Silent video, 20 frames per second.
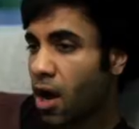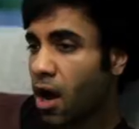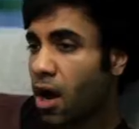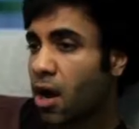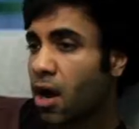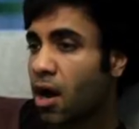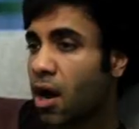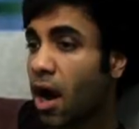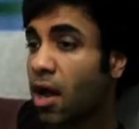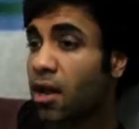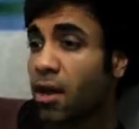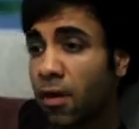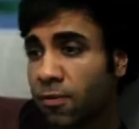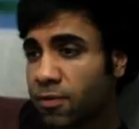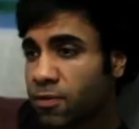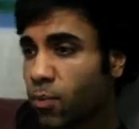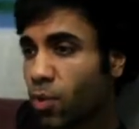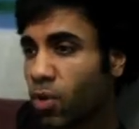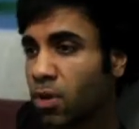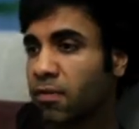I love
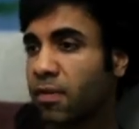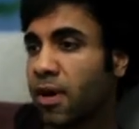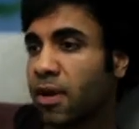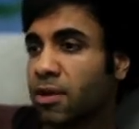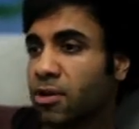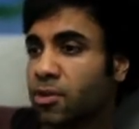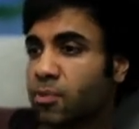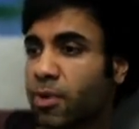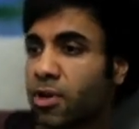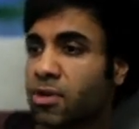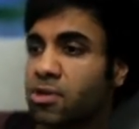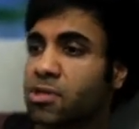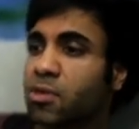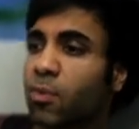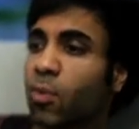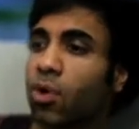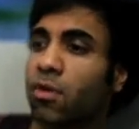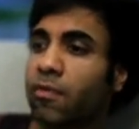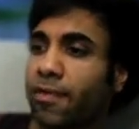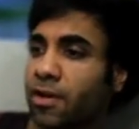smaller venues, because
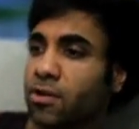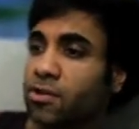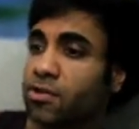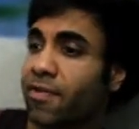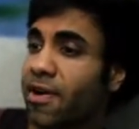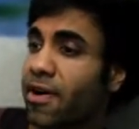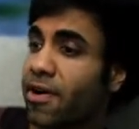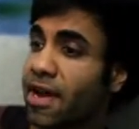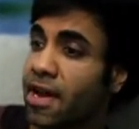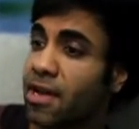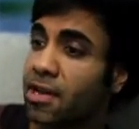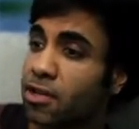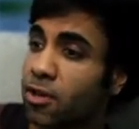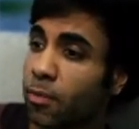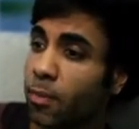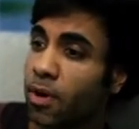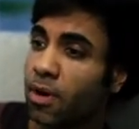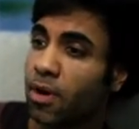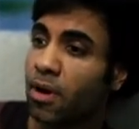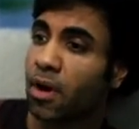smaller venues are very
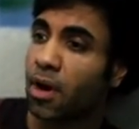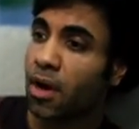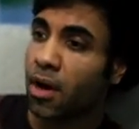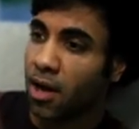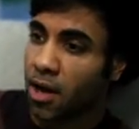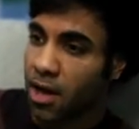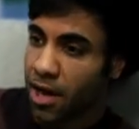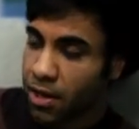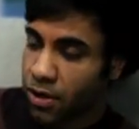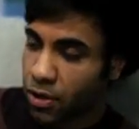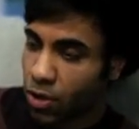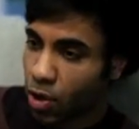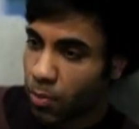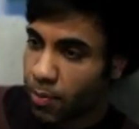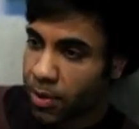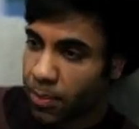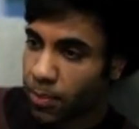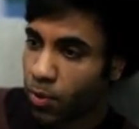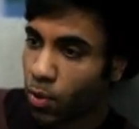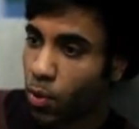intimate, and you've got
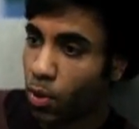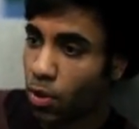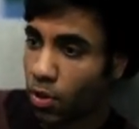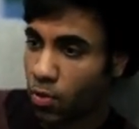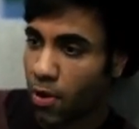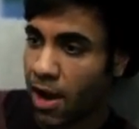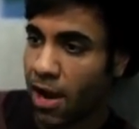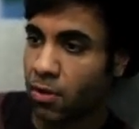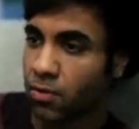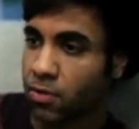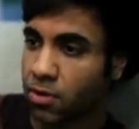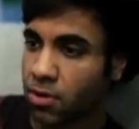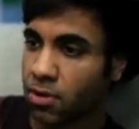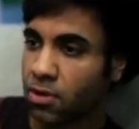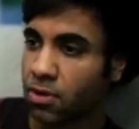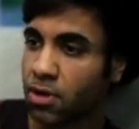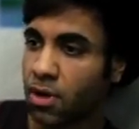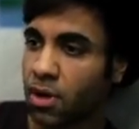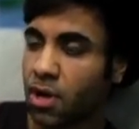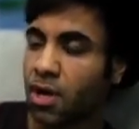people all around
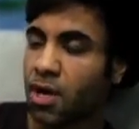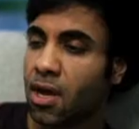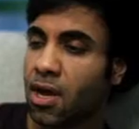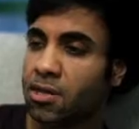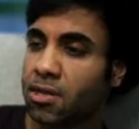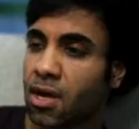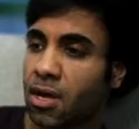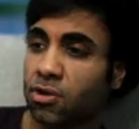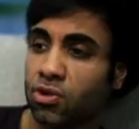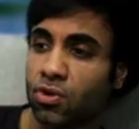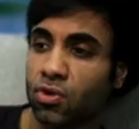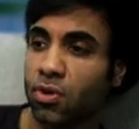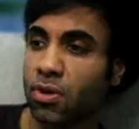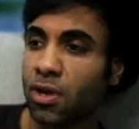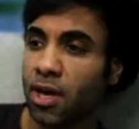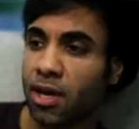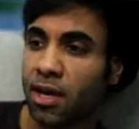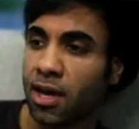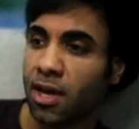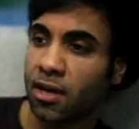you. It's like doing
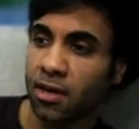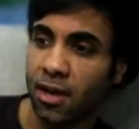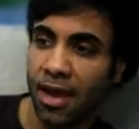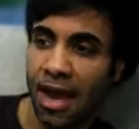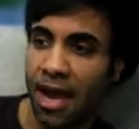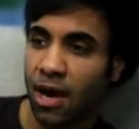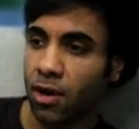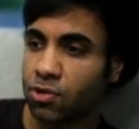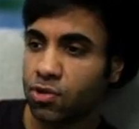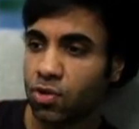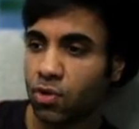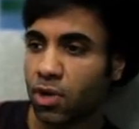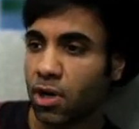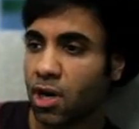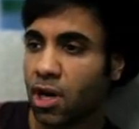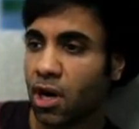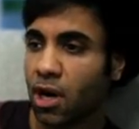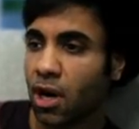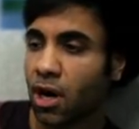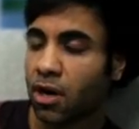a gig in your house or your
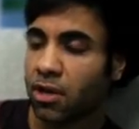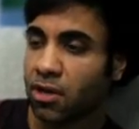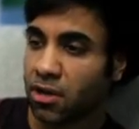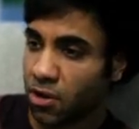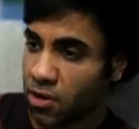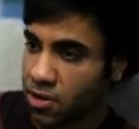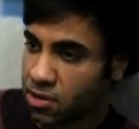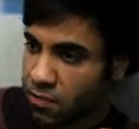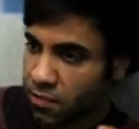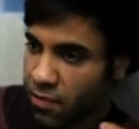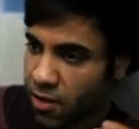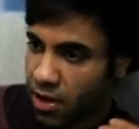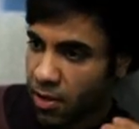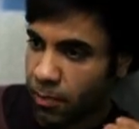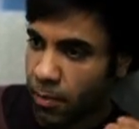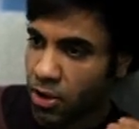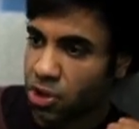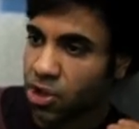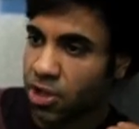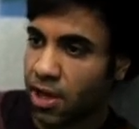car, it's very
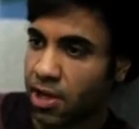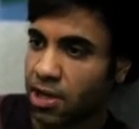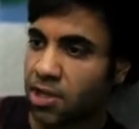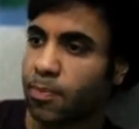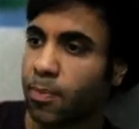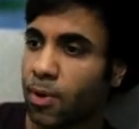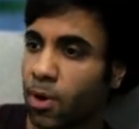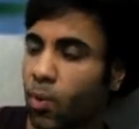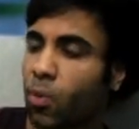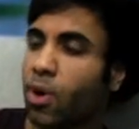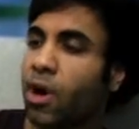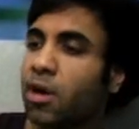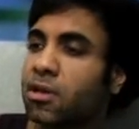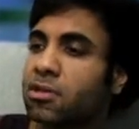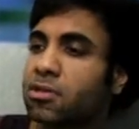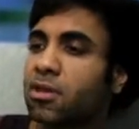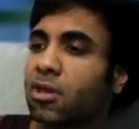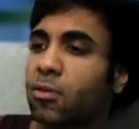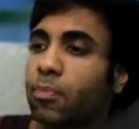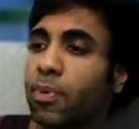much intimate,
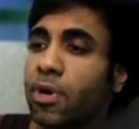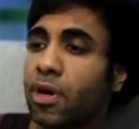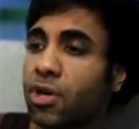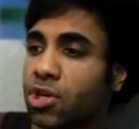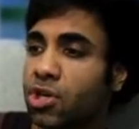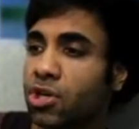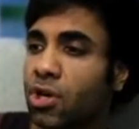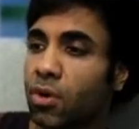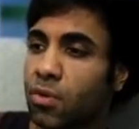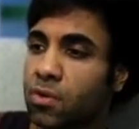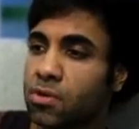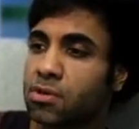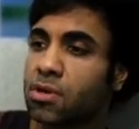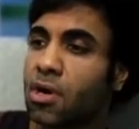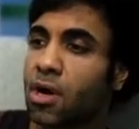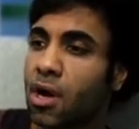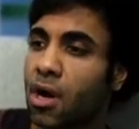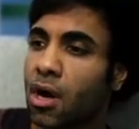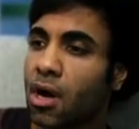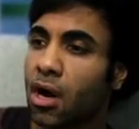whereas the bigger shows
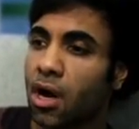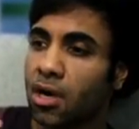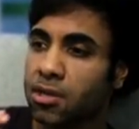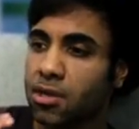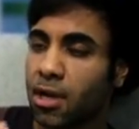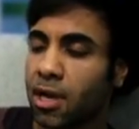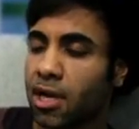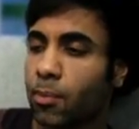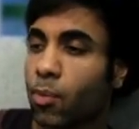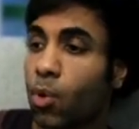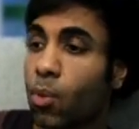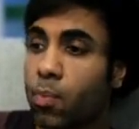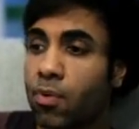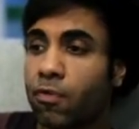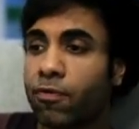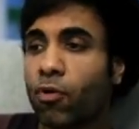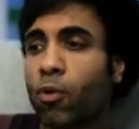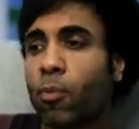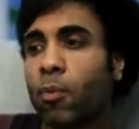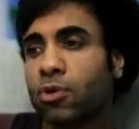are slightly more
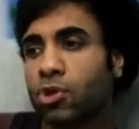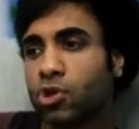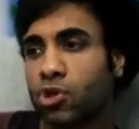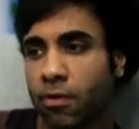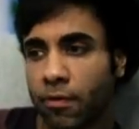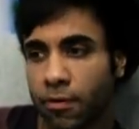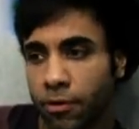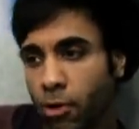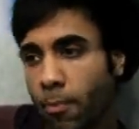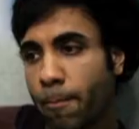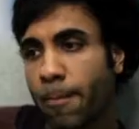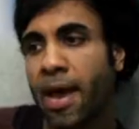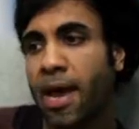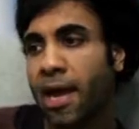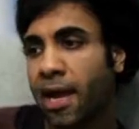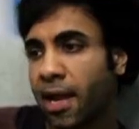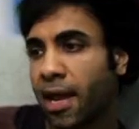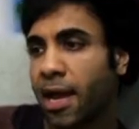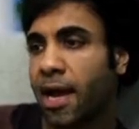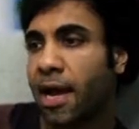performance driven, you're
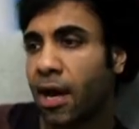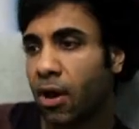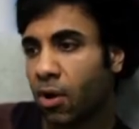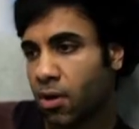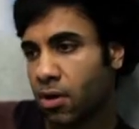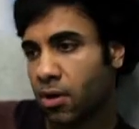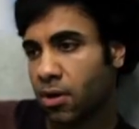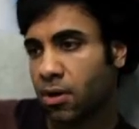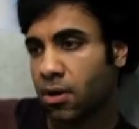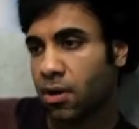banging it out.